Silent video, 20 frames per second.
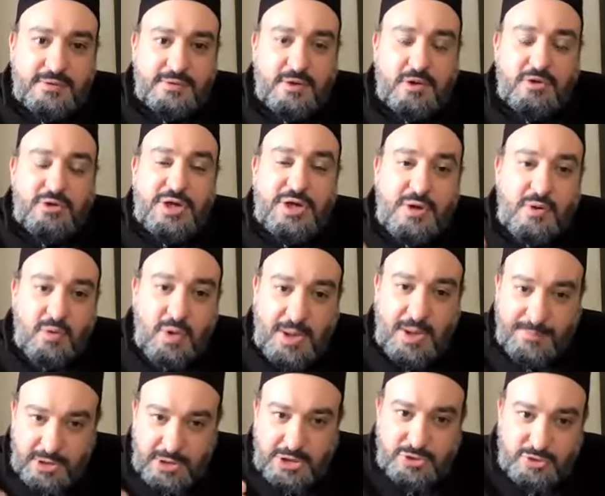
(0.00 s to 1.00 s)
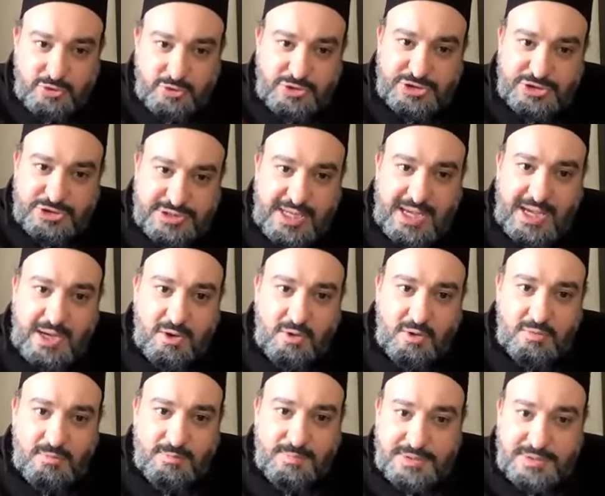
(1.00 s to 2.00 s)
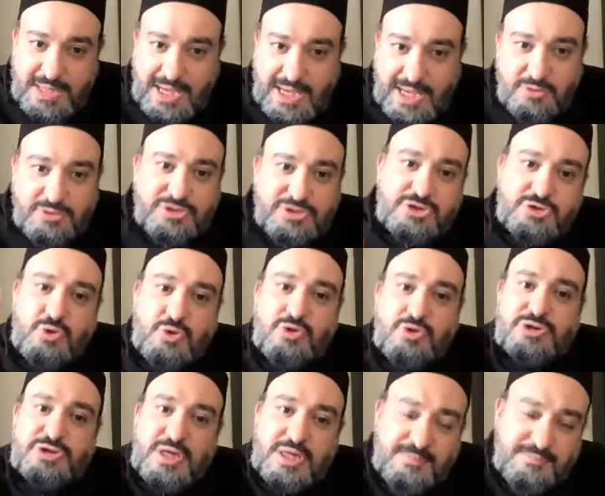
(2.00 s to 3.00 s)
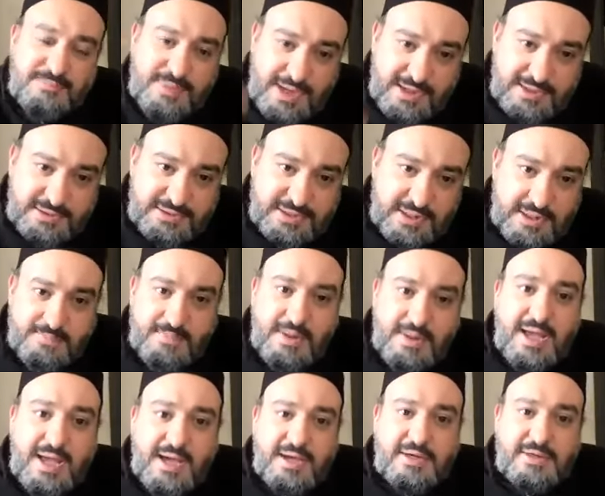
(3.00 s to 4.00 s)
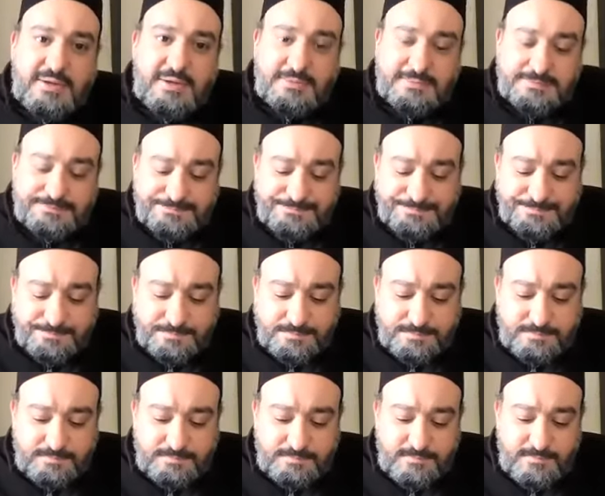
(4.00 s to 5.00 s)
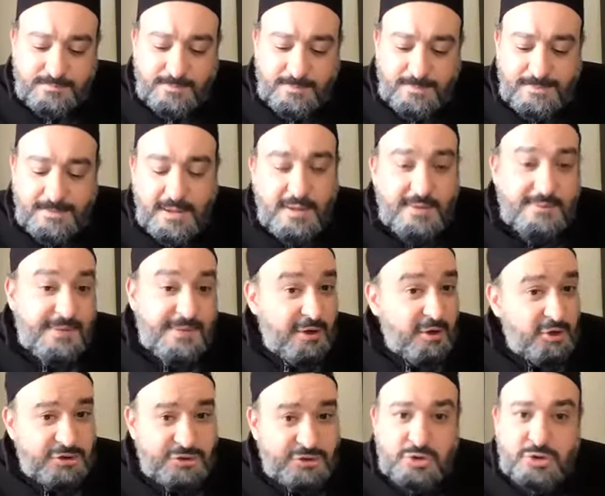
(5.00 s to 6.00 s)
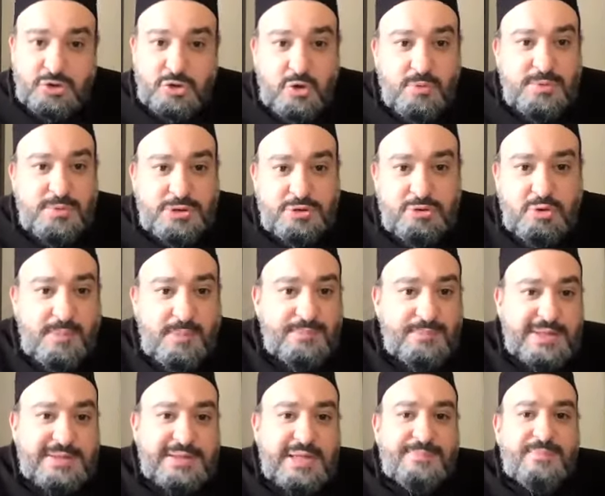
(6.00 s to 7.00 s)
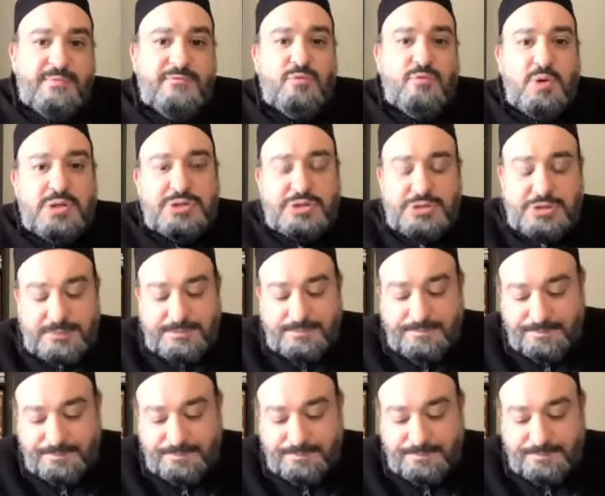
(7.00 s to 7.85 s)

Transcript: okay, I'm going to do this now, but how is this going to impact my akhirah? That also sobers you up, that type of question.